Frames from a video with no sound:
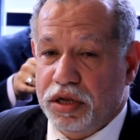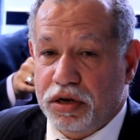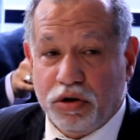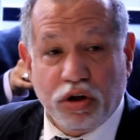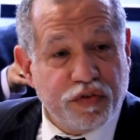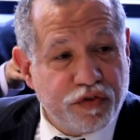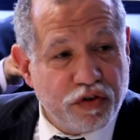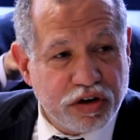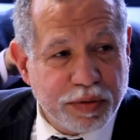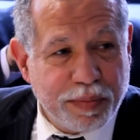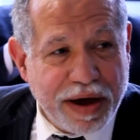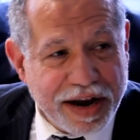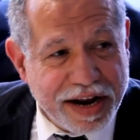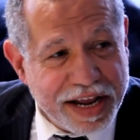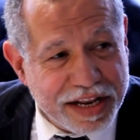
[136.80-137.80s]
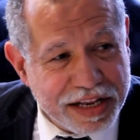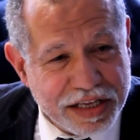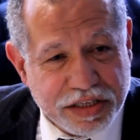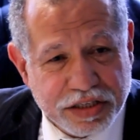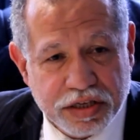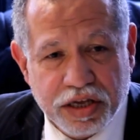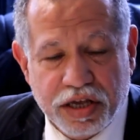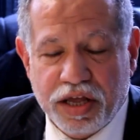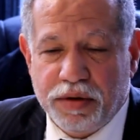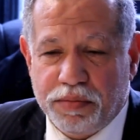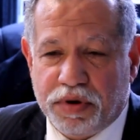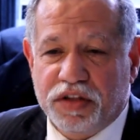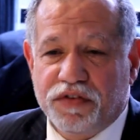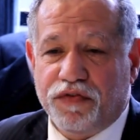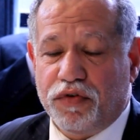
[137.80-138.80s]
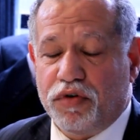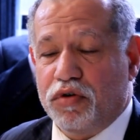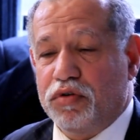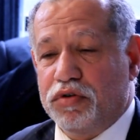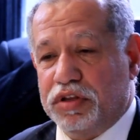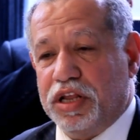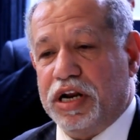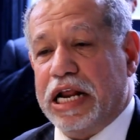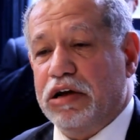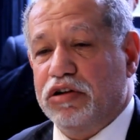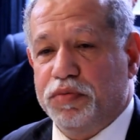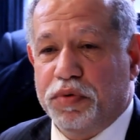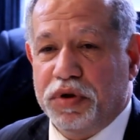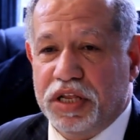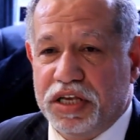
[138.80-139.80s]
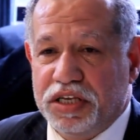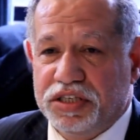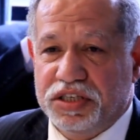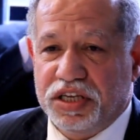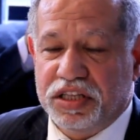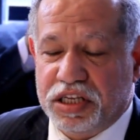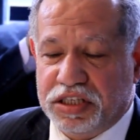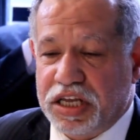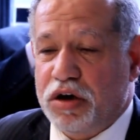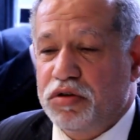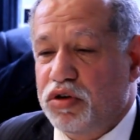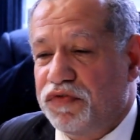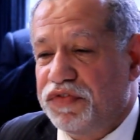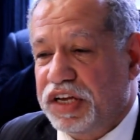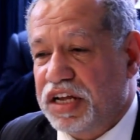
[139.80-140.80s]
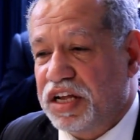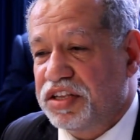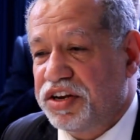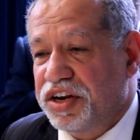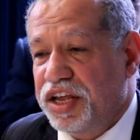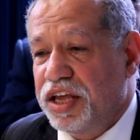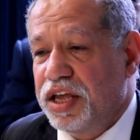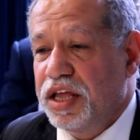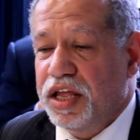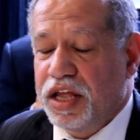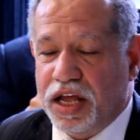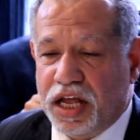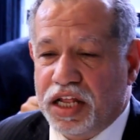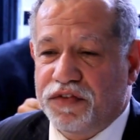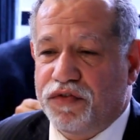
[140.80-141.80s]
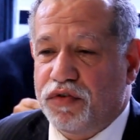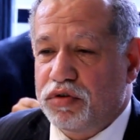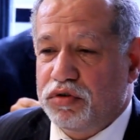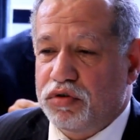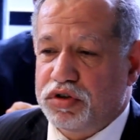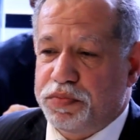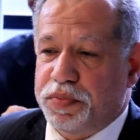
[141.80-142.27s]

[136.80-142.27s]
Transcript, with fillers: not for the Bahrainis, but for the riot police in the south of the country and for those